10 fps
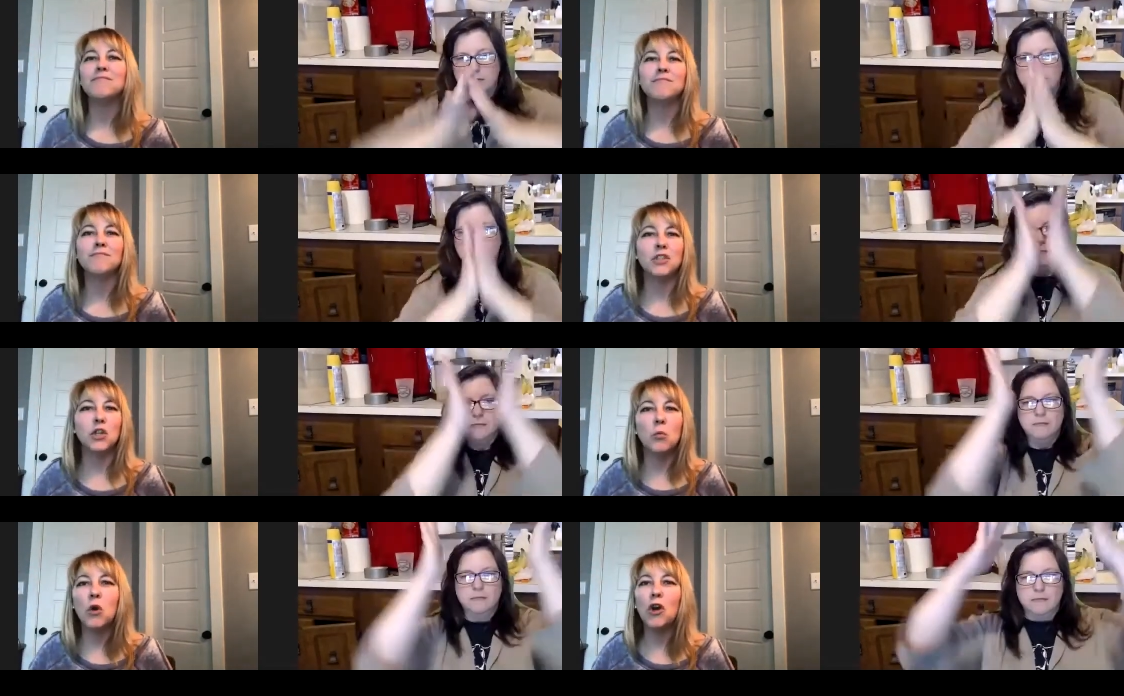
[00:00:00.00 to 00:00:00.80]
Speaker 1: your
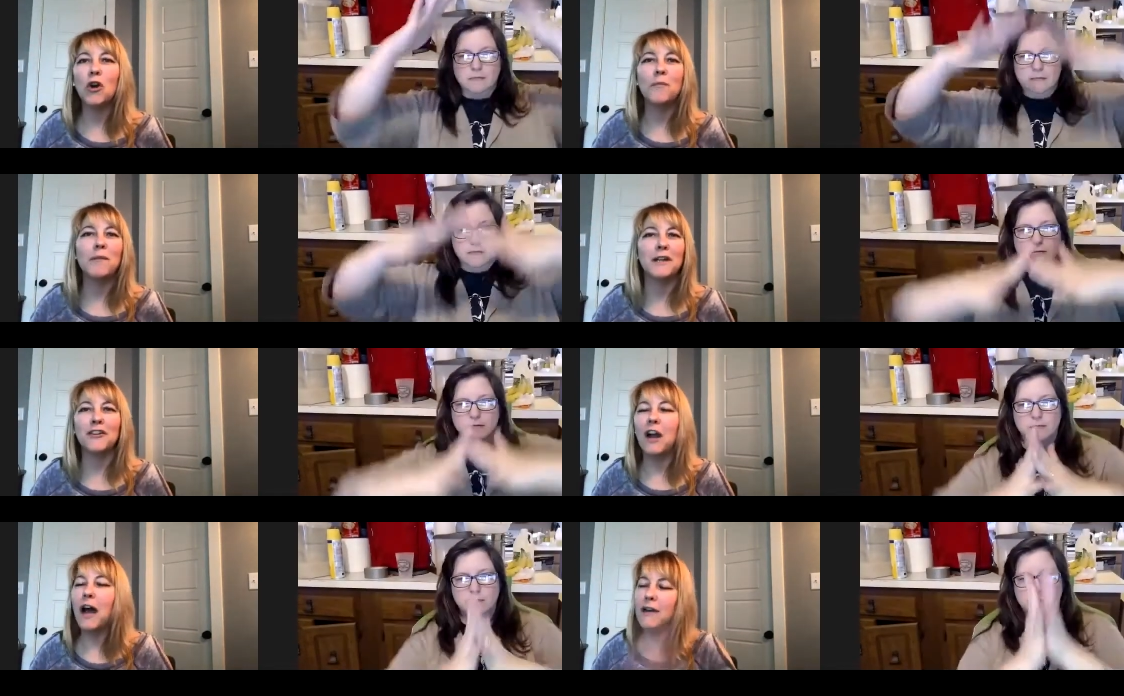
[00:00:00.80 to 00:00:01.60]
world better.
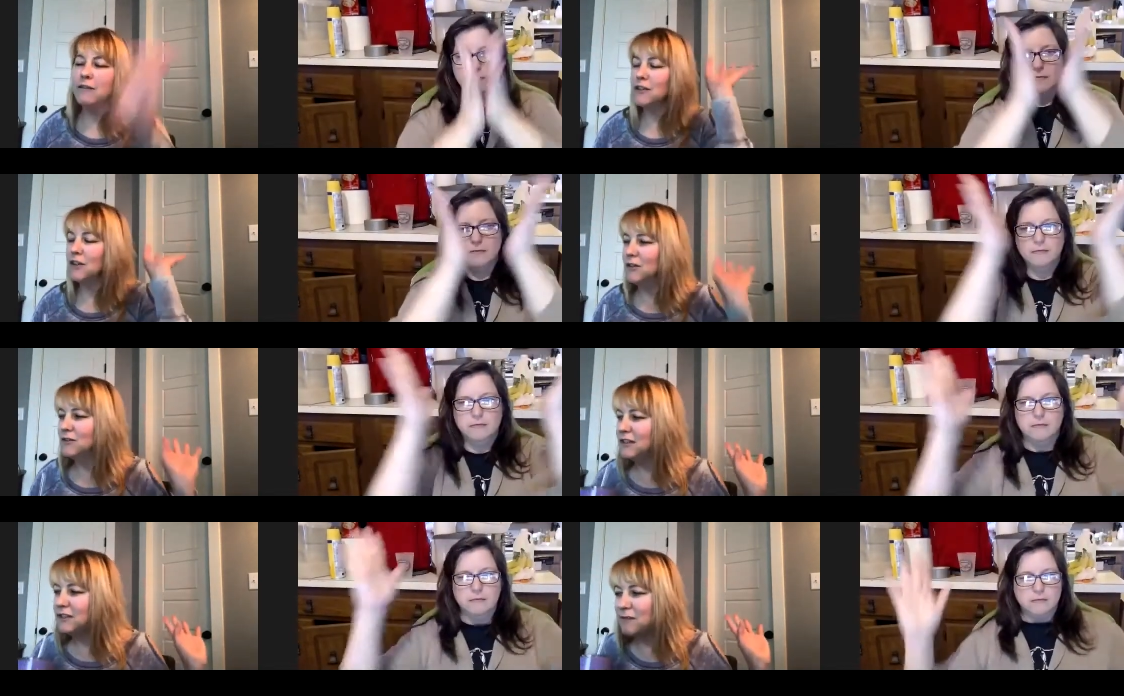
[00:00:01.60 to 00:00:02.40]
I don't know.
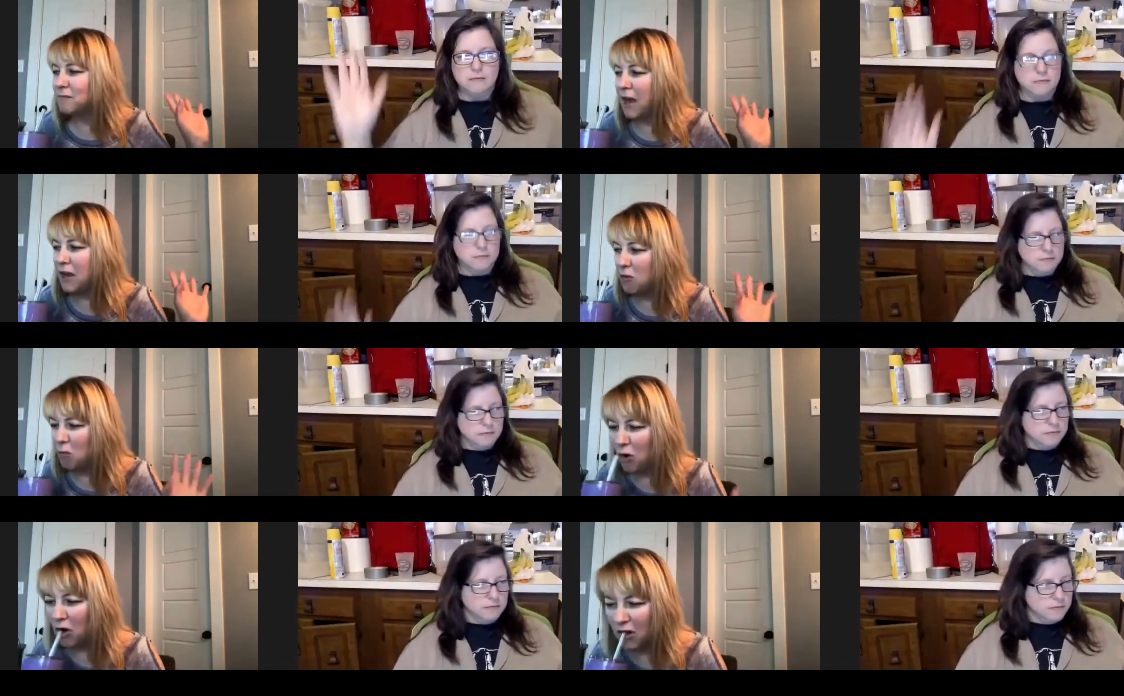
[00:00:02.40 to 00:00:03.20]
This is my own
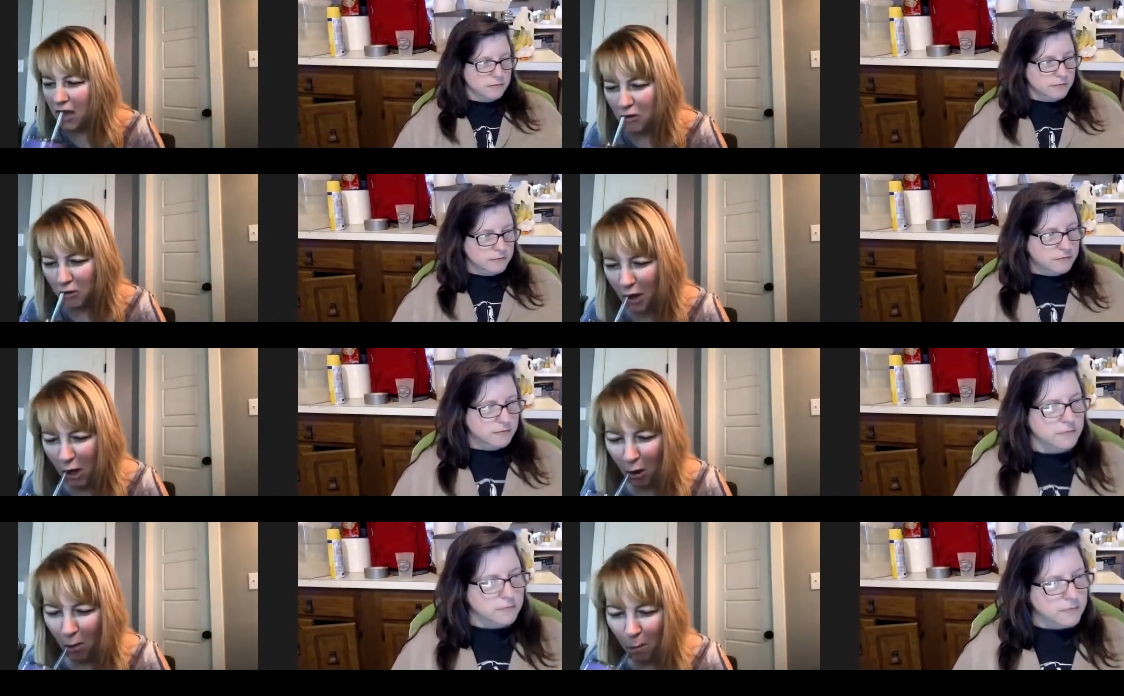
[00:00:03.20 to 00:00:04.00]
world. I don't care.
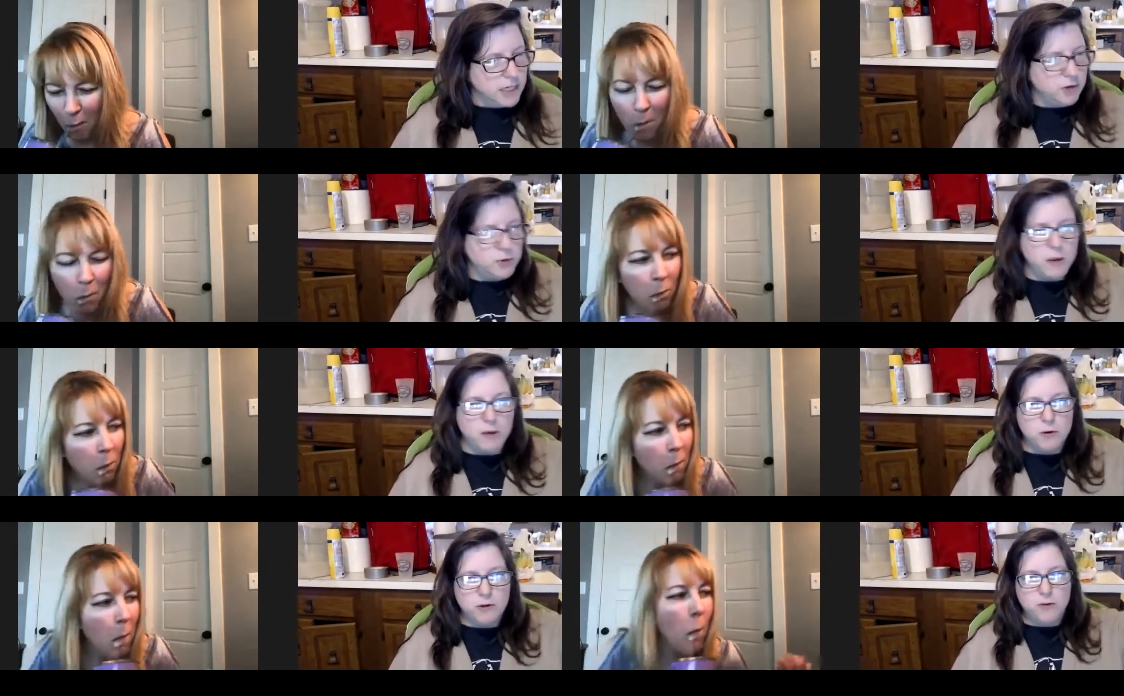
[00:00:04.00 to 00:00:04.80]
Here's my
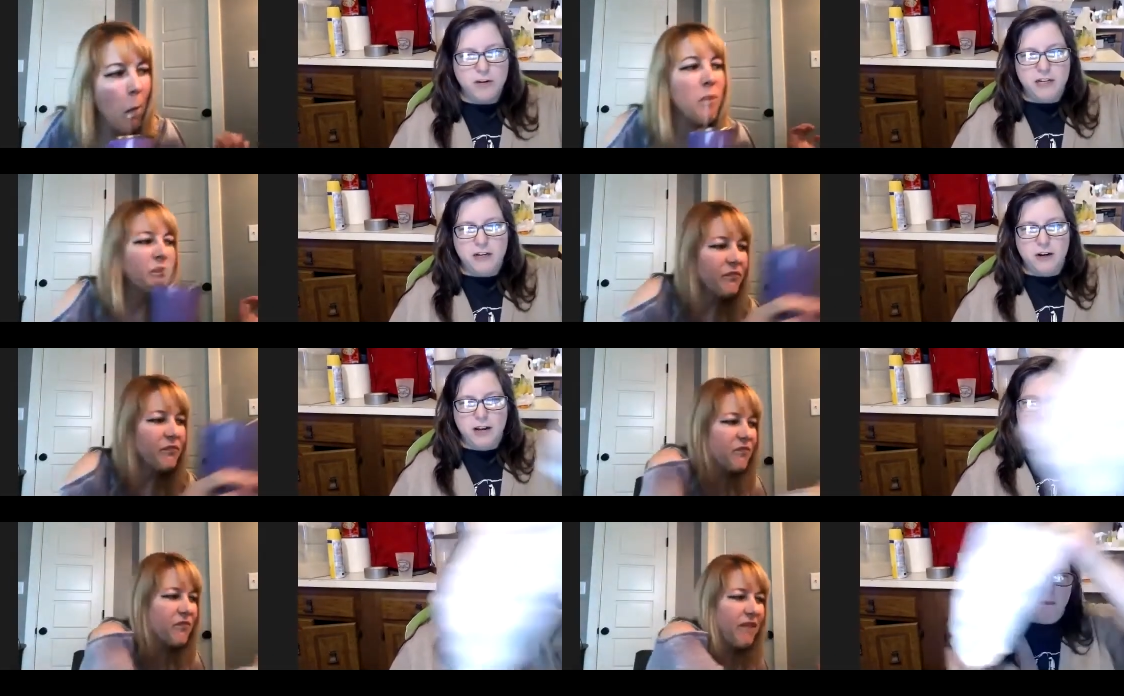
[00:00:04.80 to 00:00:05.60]
world right here. I
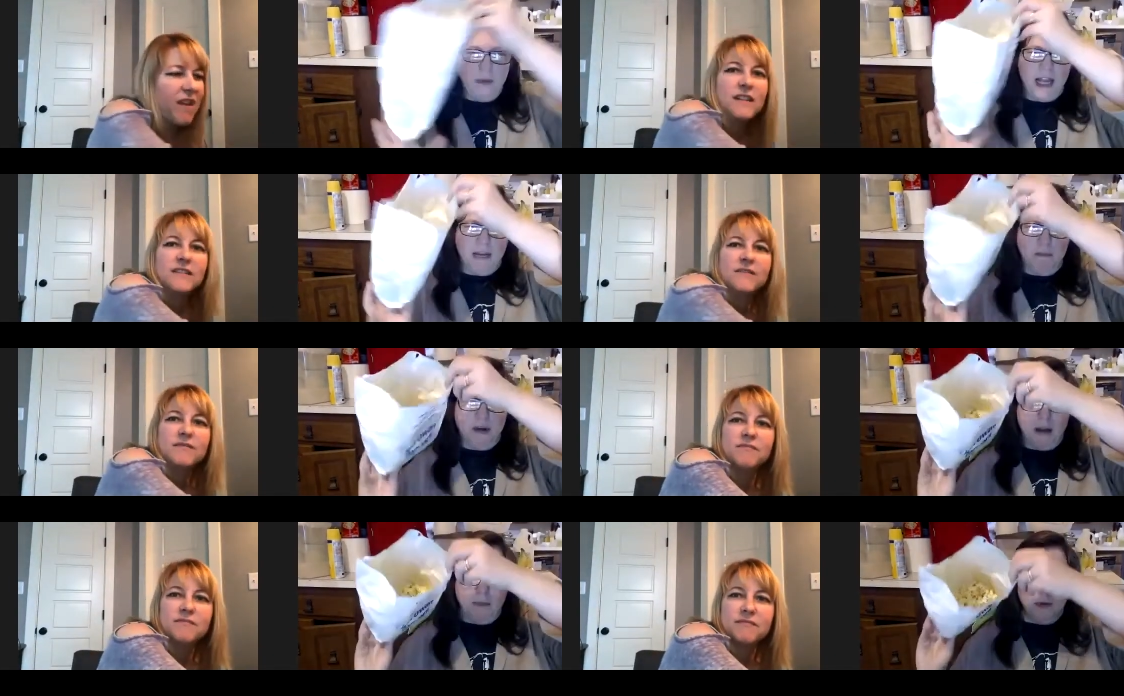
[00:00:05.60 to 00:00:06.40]
Speaker 2: got a bag of
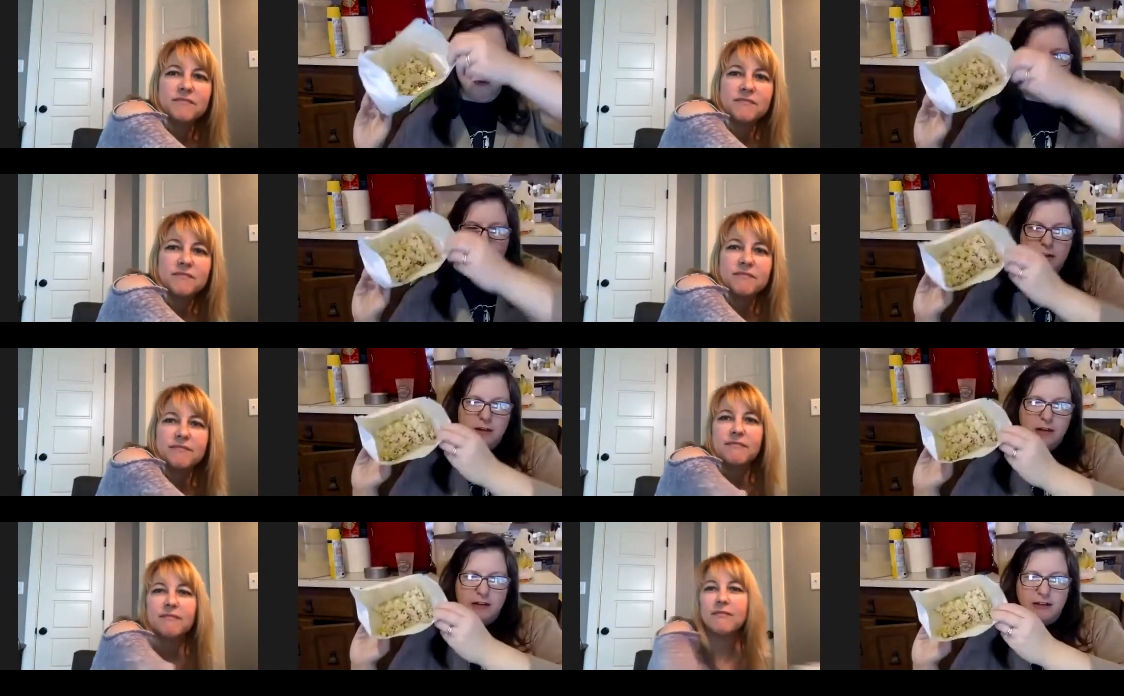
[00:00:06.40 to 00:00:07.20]
popcorn.
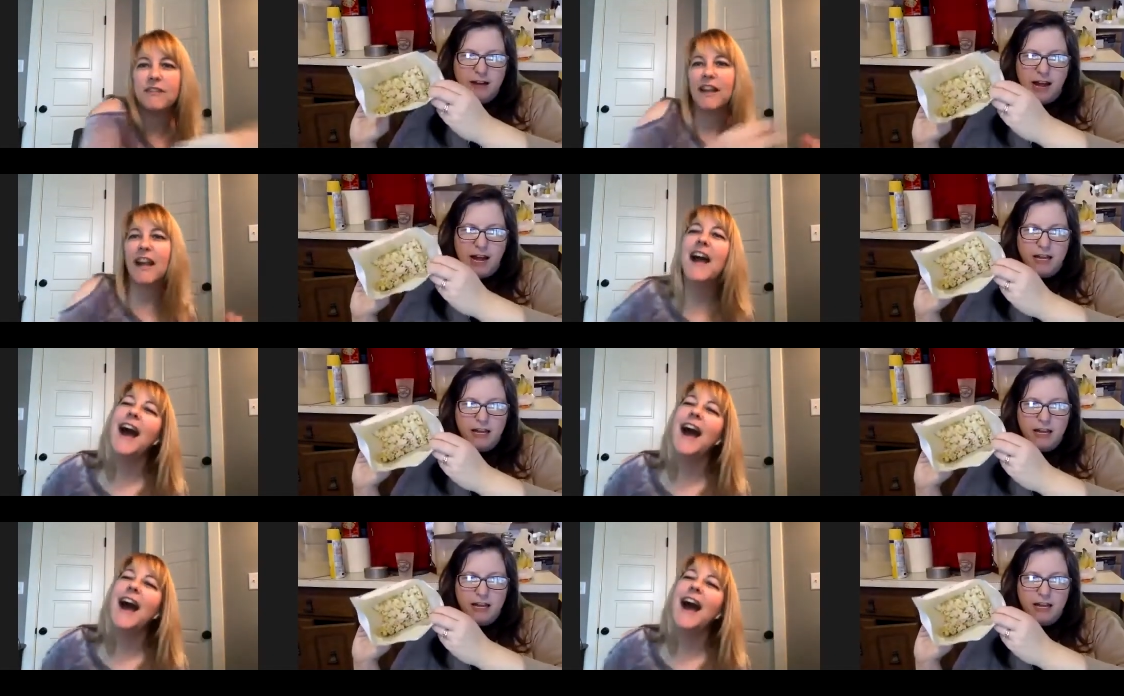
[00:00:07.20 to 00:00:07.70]
Look at
Speaker 1: that.